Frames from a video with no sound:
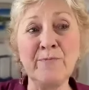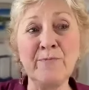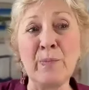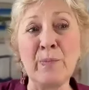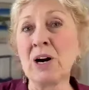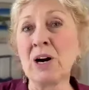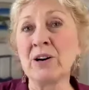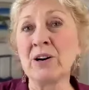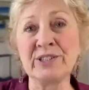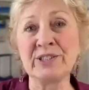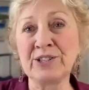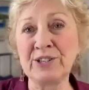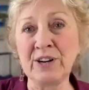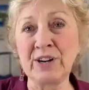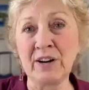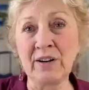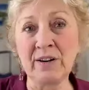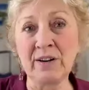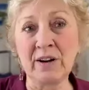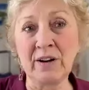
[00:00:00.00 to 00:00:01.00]
burst
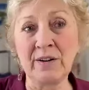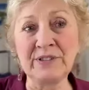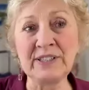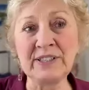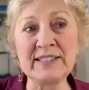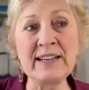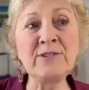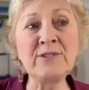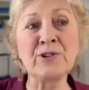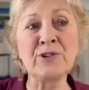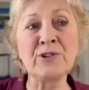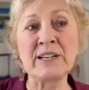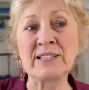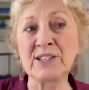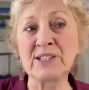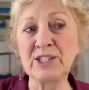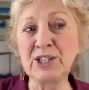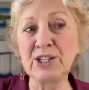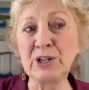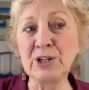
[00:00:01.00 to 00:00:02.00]
of
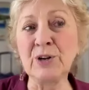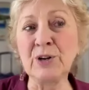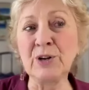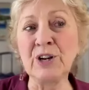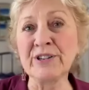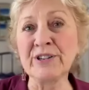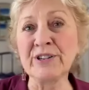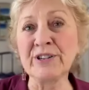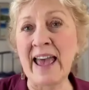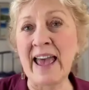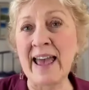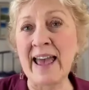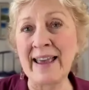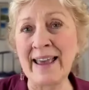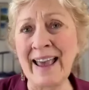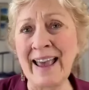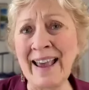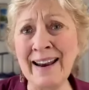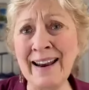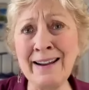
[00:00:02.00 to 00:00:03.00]
citrus to your
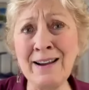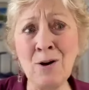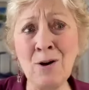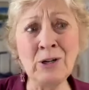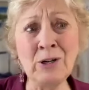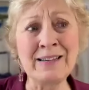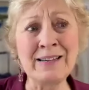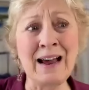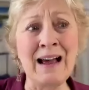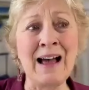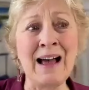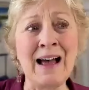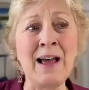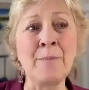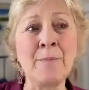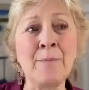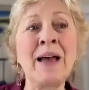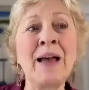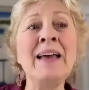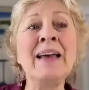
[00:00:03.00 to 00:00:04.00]
day any old
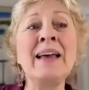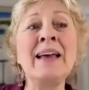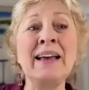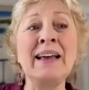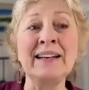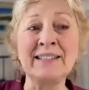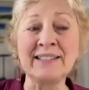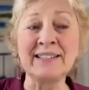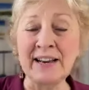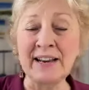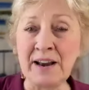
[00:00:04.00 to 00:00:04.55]
time. It's